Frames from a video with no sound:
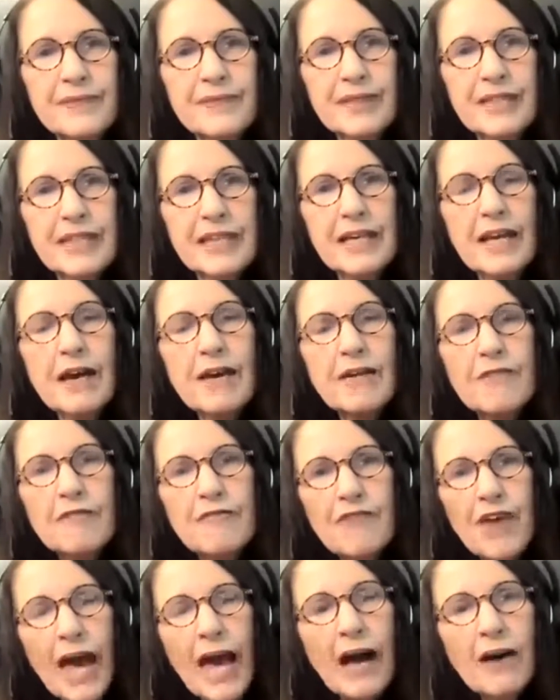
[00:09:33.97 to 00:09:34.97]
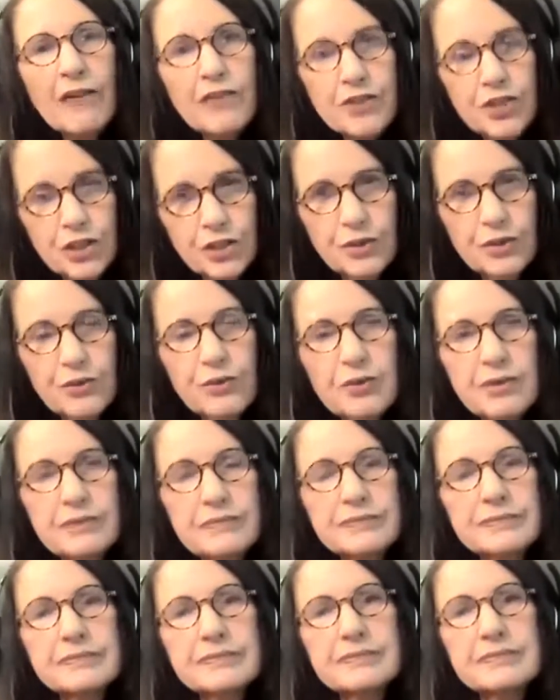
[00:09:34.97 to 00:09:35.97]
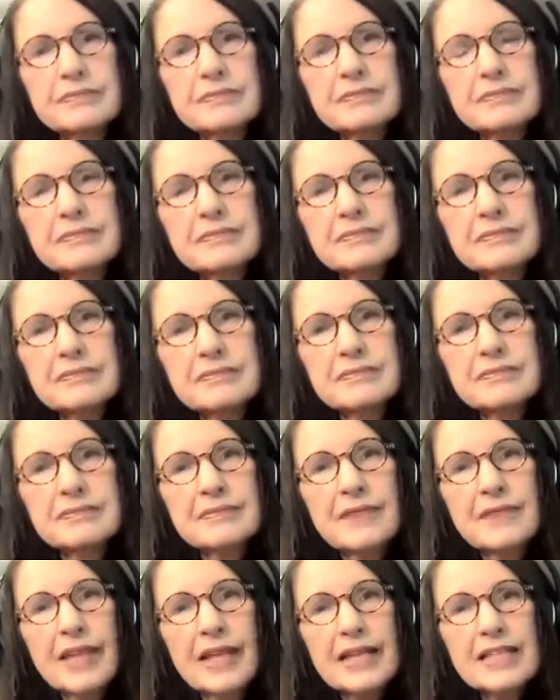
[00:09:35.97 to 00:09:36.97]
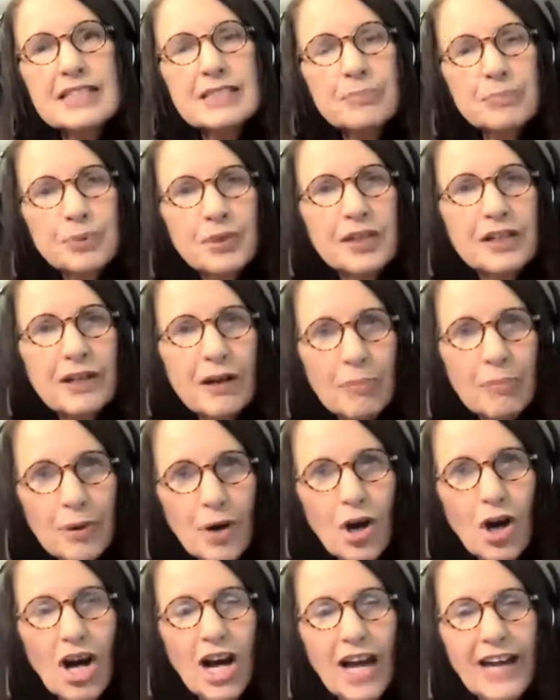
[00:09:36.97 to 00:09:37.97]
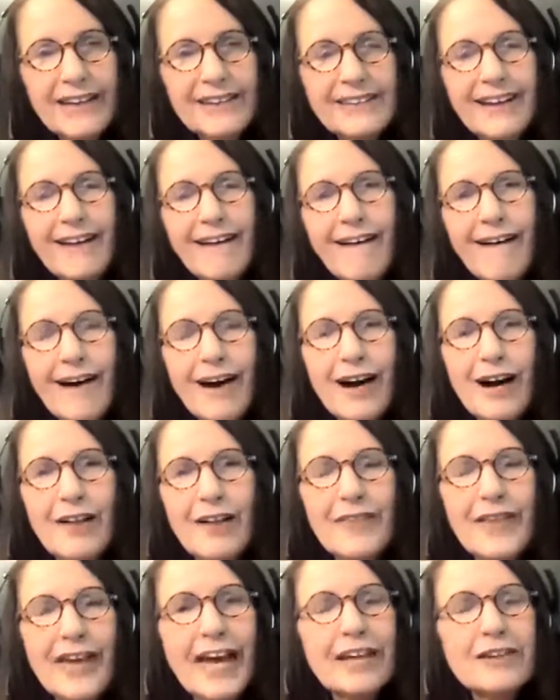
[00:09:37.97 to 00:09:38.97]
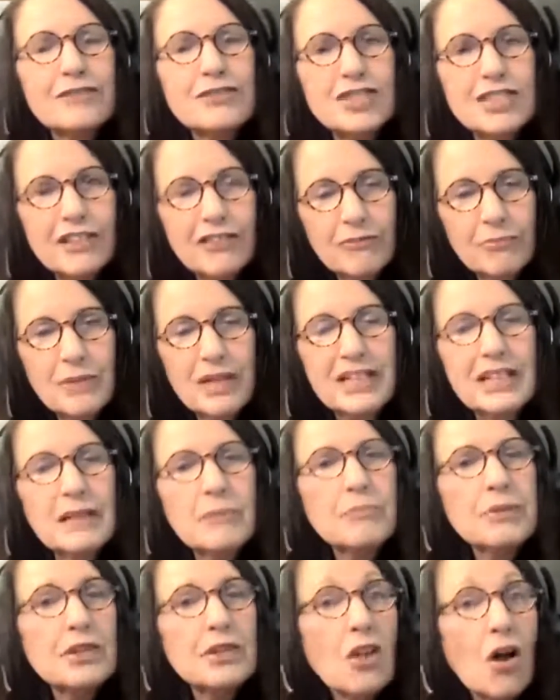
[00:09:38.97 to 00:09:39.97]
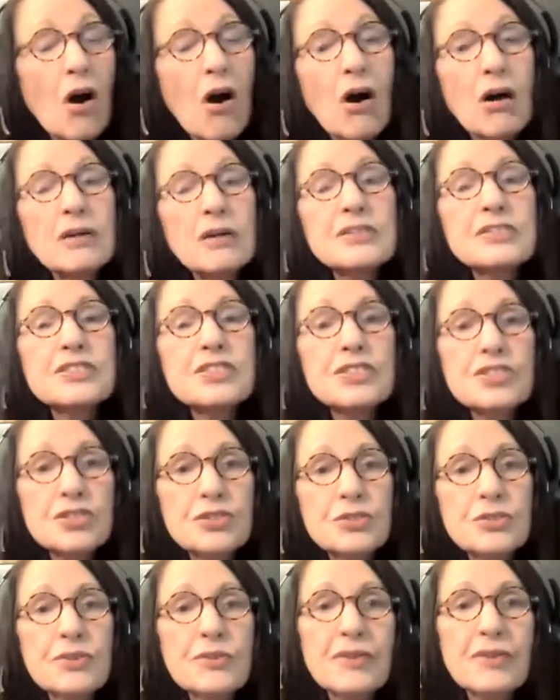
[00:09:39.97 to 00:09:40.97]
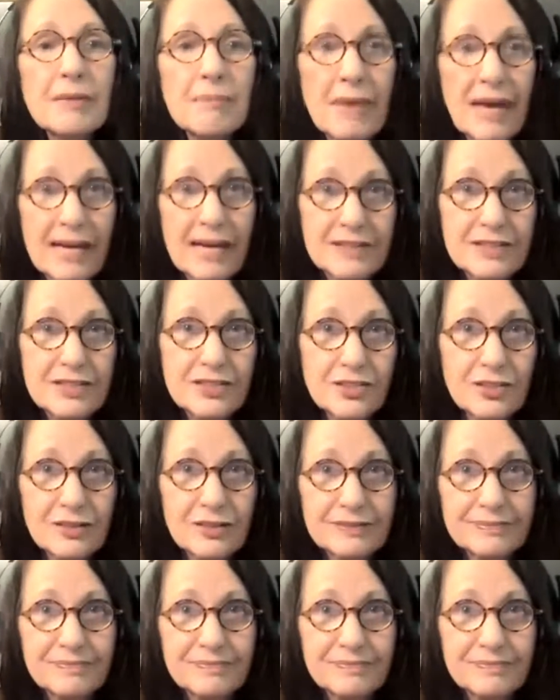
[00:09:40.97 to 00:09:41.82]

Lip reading: The value that is put upon the energy of money belongs to the master.